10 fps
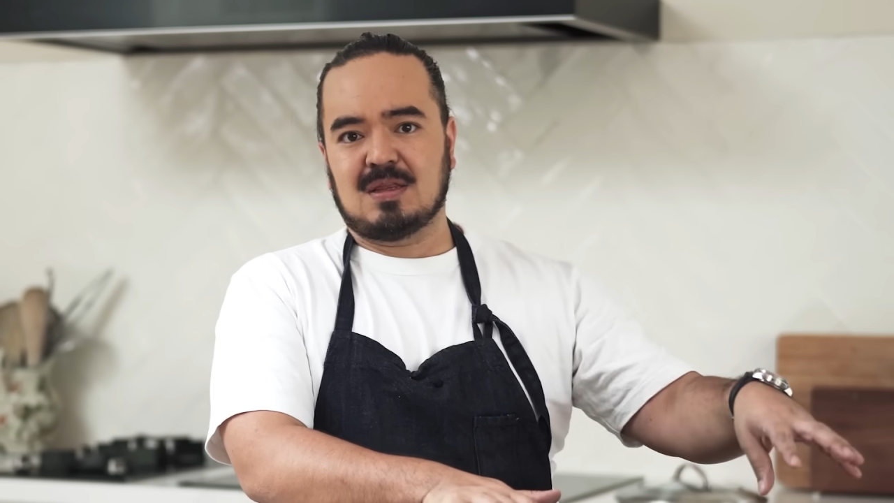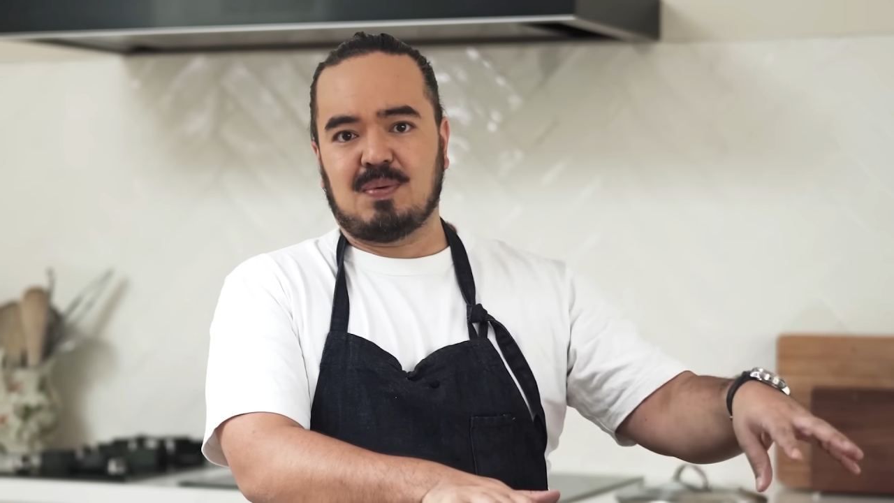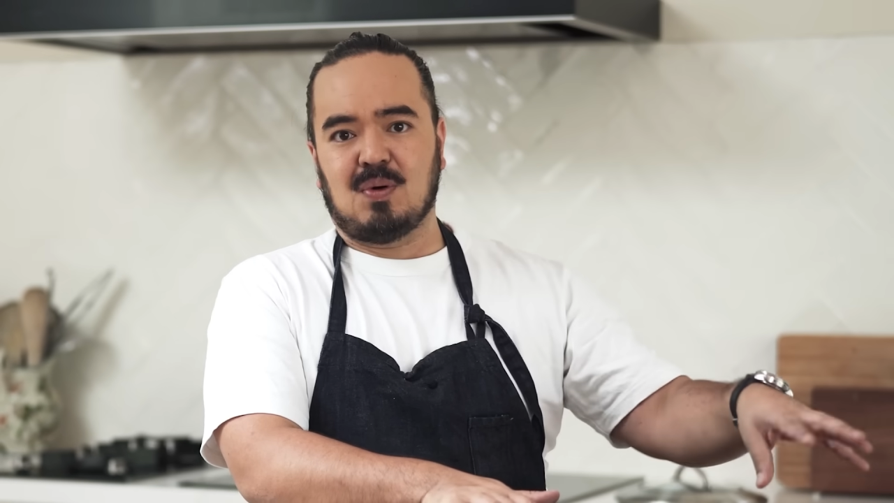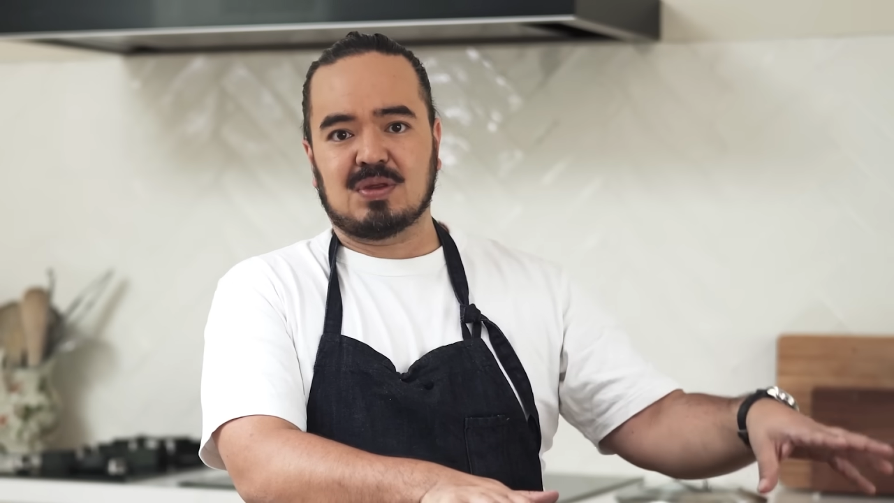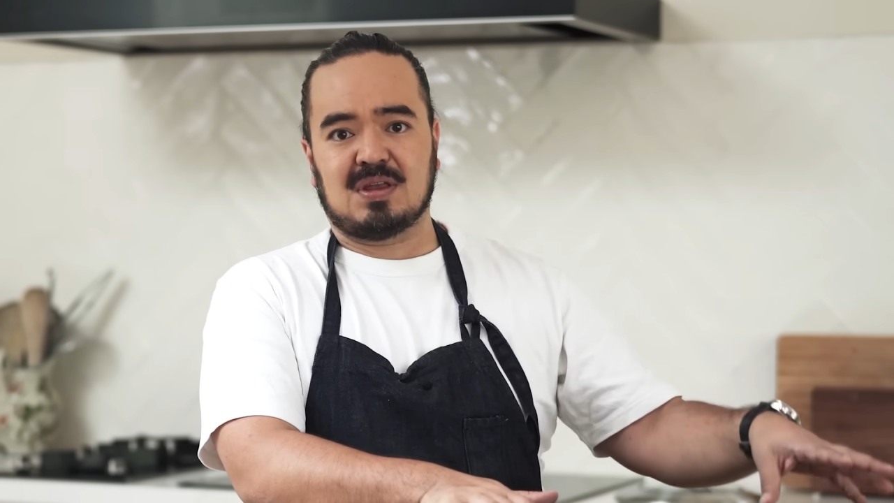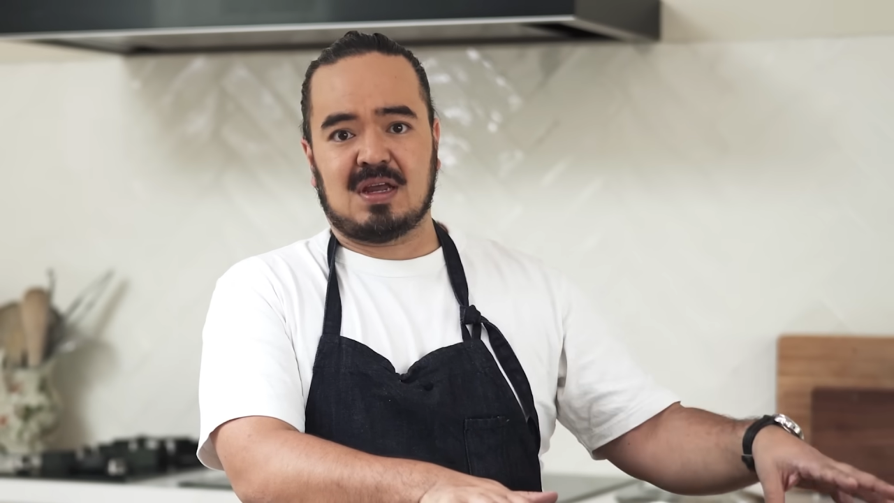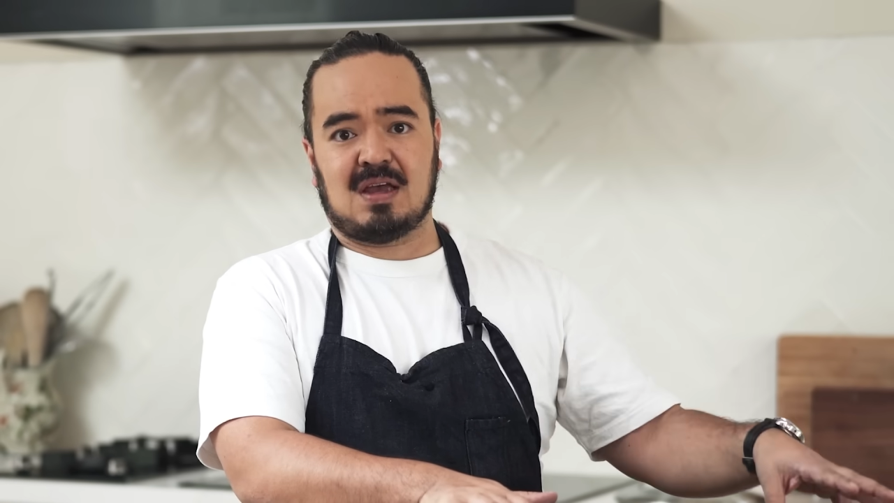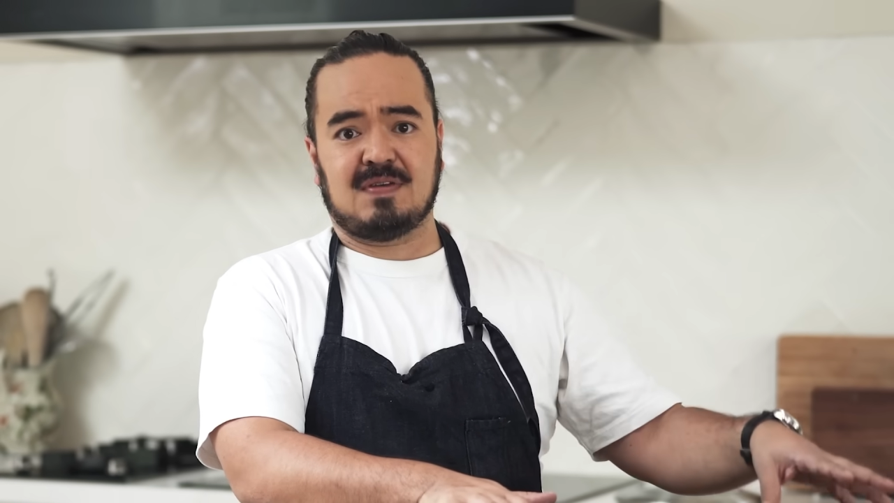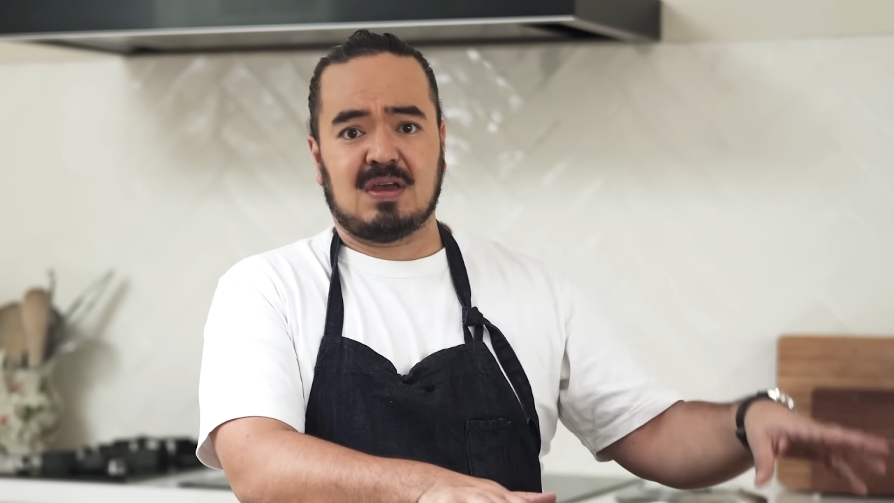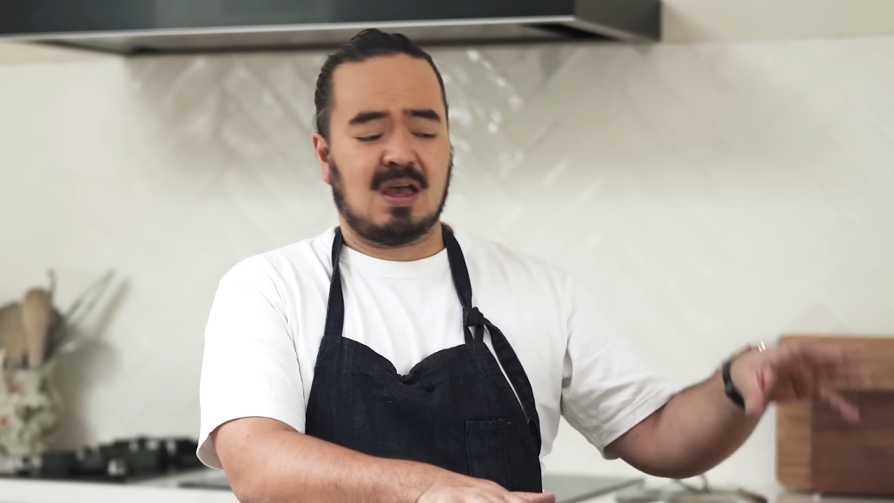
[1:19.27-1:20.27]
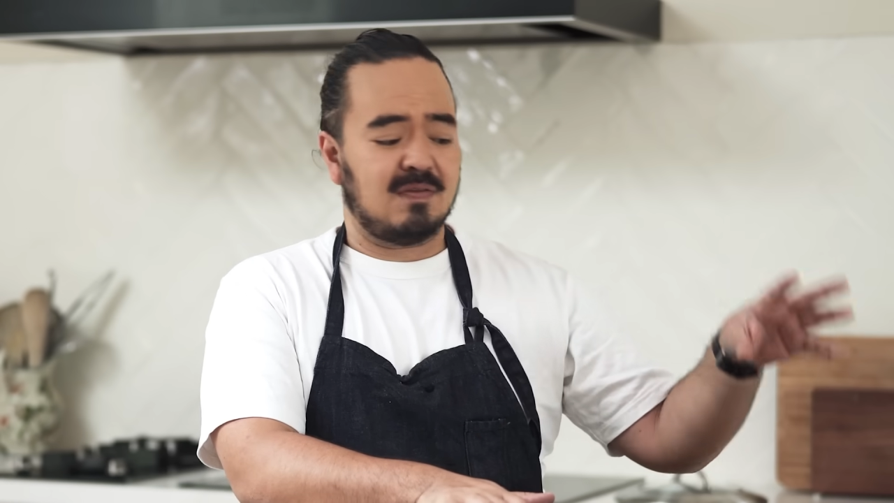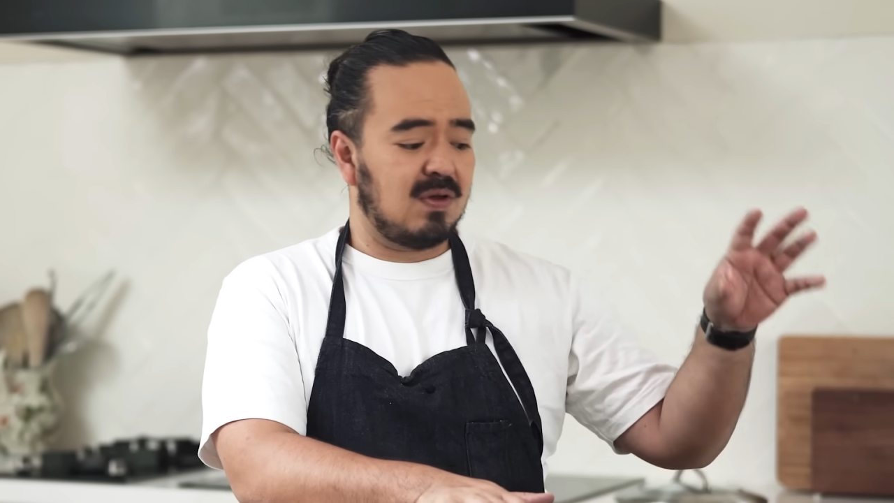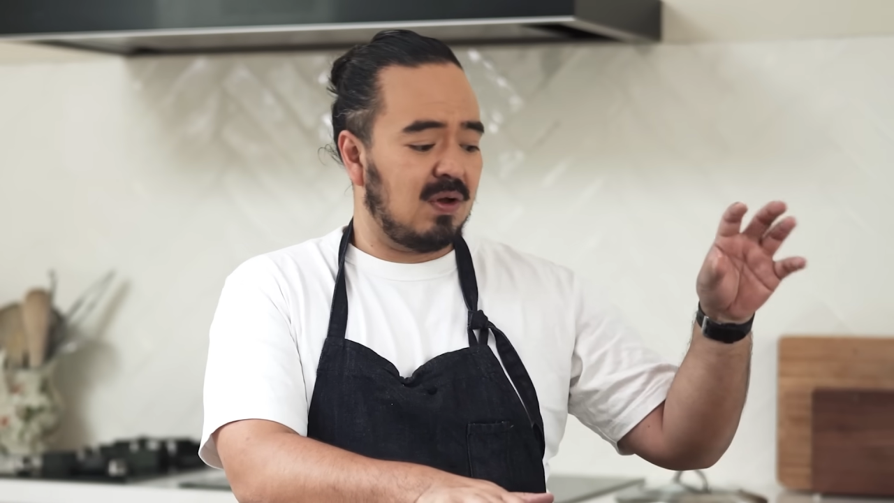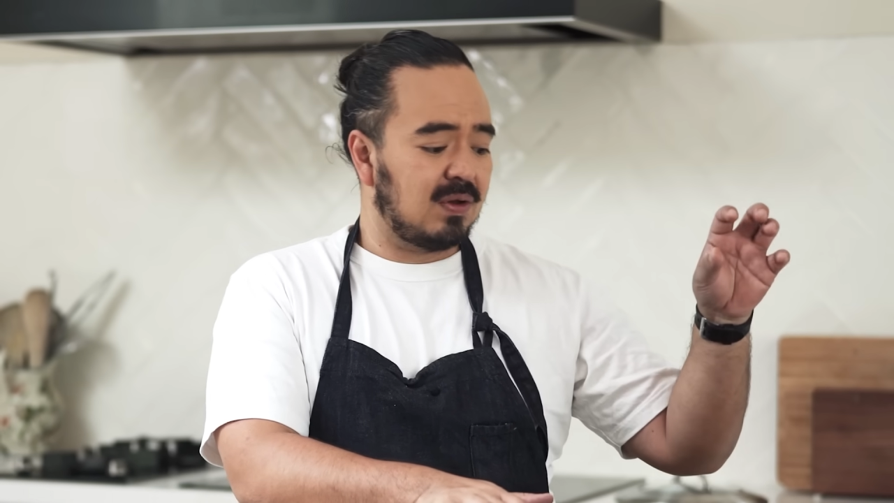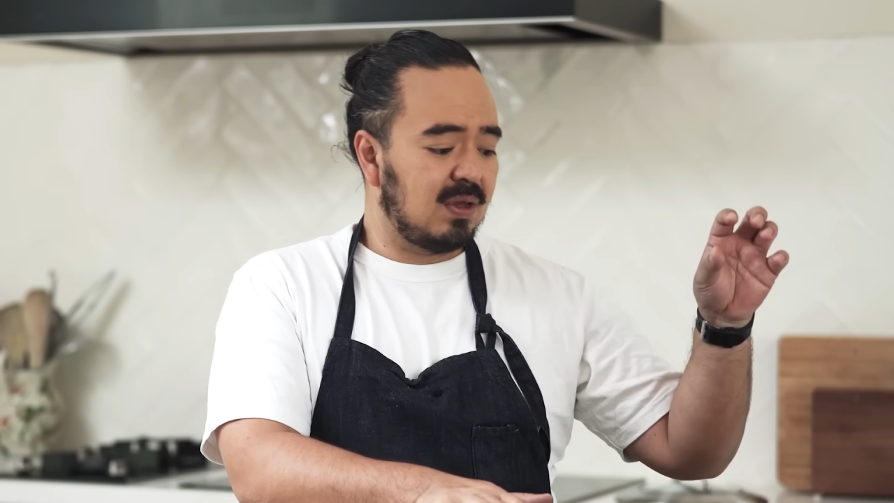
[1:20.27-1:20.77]
the pork that I have here. I've
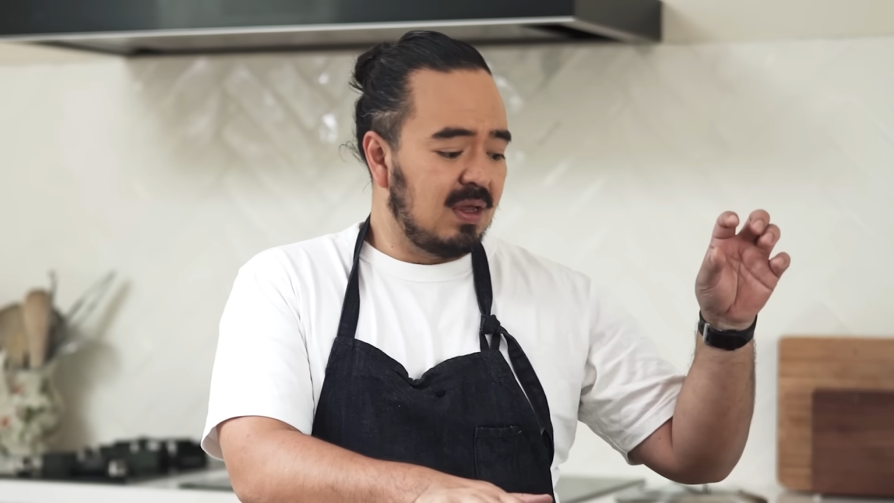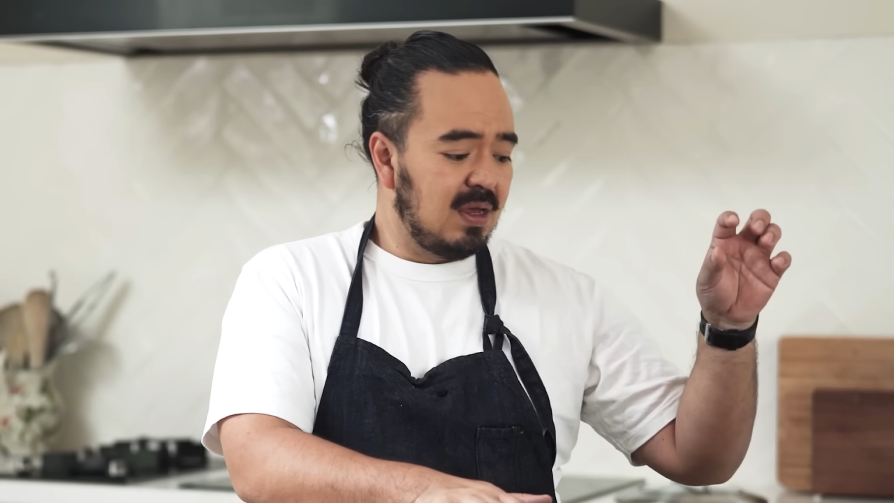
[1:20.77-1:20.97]
got